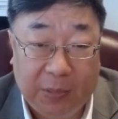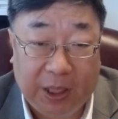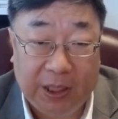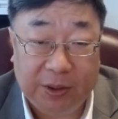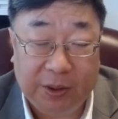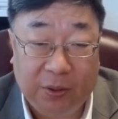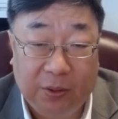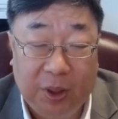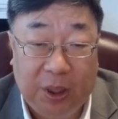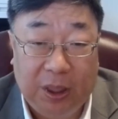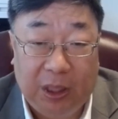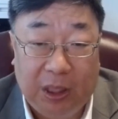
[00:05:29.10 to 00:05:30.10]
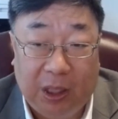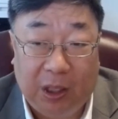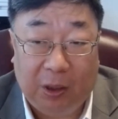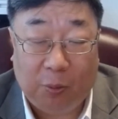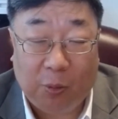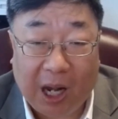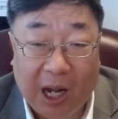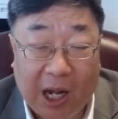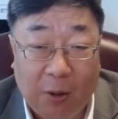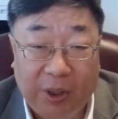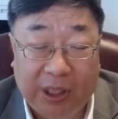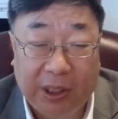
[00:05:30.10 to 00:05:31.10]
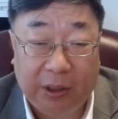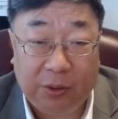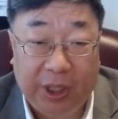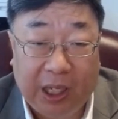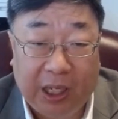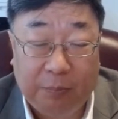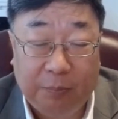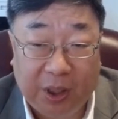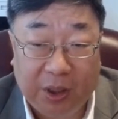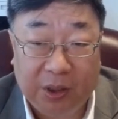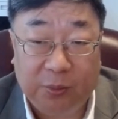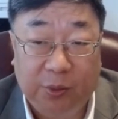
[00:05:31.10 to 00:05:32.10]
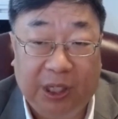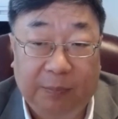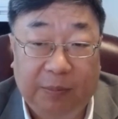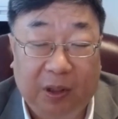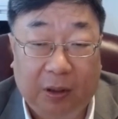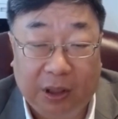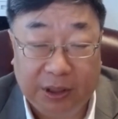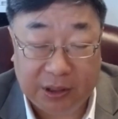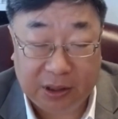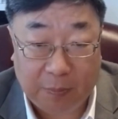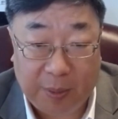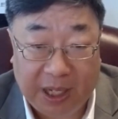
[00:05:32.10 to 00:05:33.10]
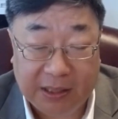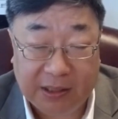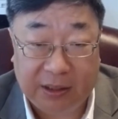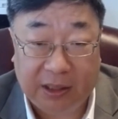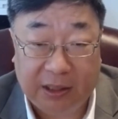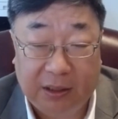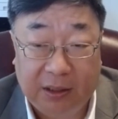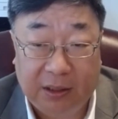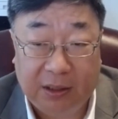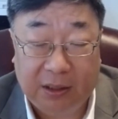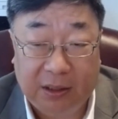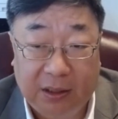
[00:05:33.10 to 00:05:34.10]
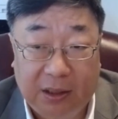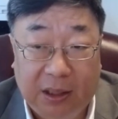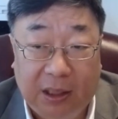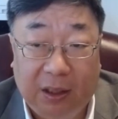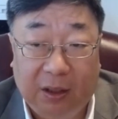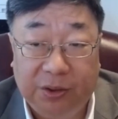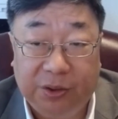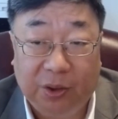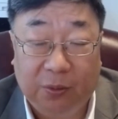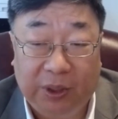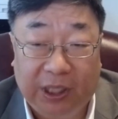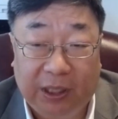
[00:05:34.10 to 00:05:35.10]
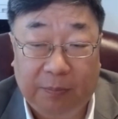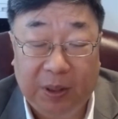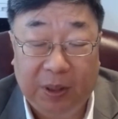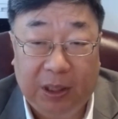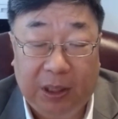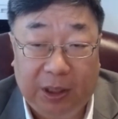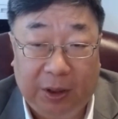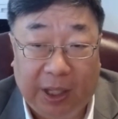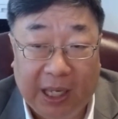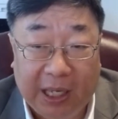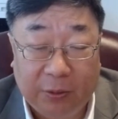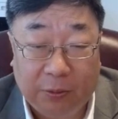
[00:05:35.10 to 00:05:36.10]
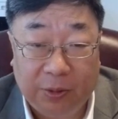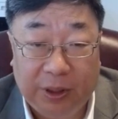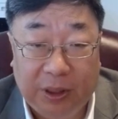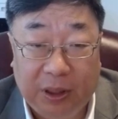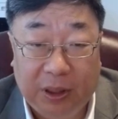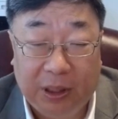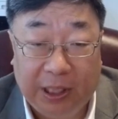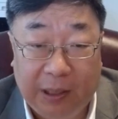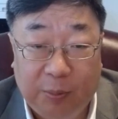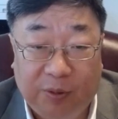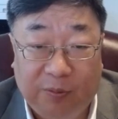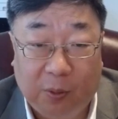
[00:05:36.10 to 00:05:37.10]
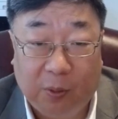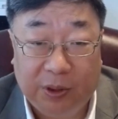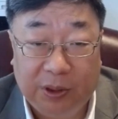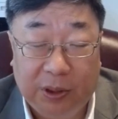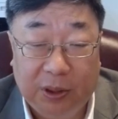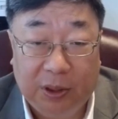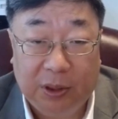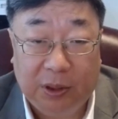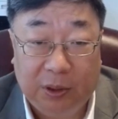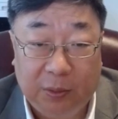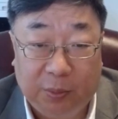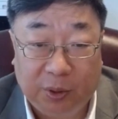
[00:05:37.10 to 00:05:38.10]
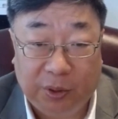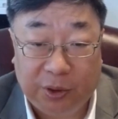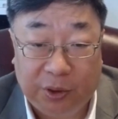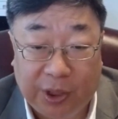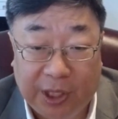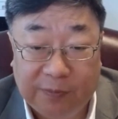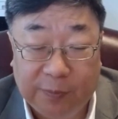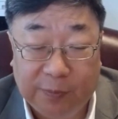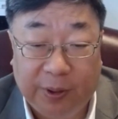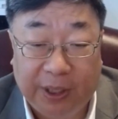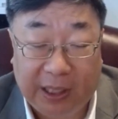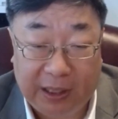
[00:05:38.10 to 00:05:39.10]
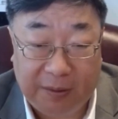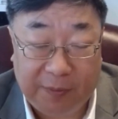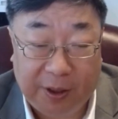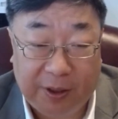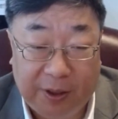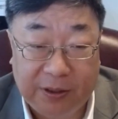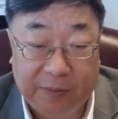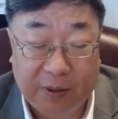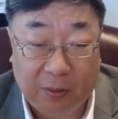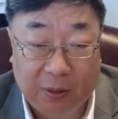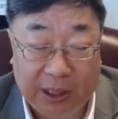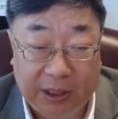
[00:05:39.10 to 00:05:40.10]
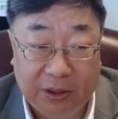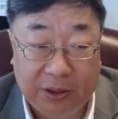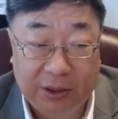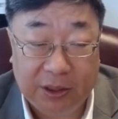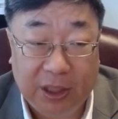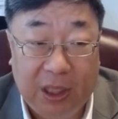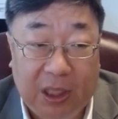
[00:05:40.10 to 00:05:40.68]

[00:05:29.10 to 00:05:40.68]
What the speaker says: Okay, so well, how we could do that? Because we have the largest capacity, and also we have adequate labor force to produce transformer at various different locations,